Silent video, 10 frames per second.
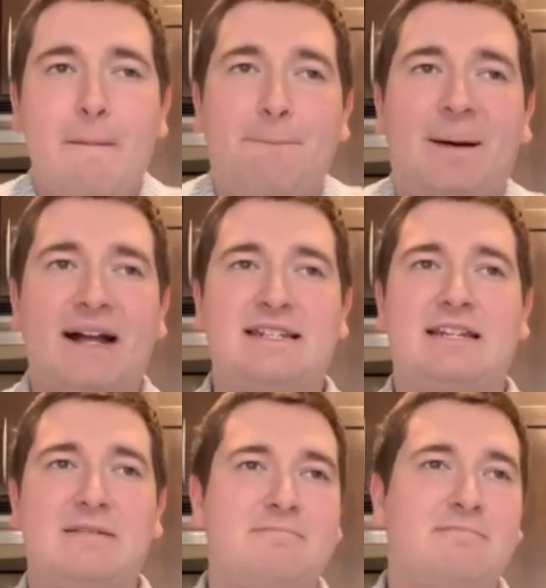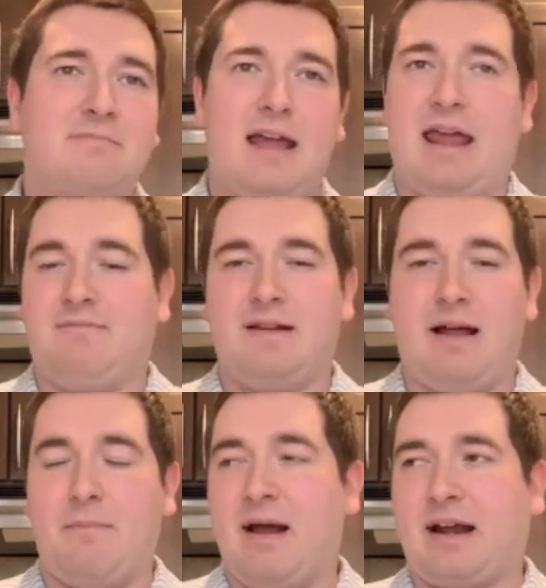But, hey,
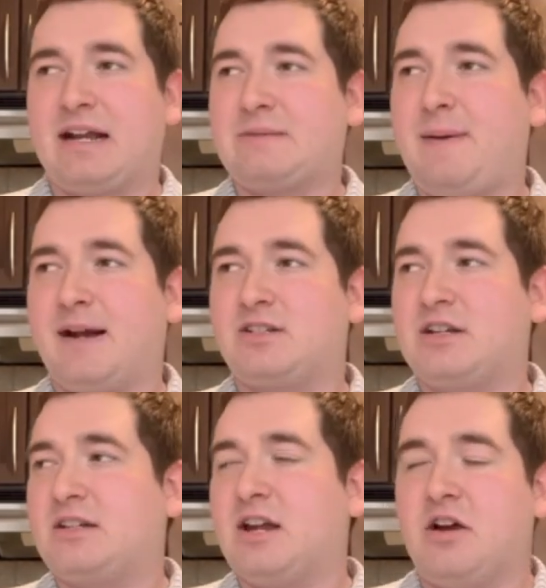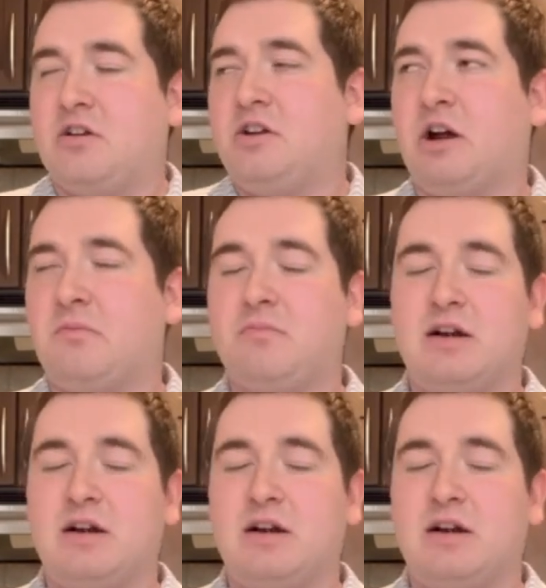I'm not going to expect a t- uh, you know,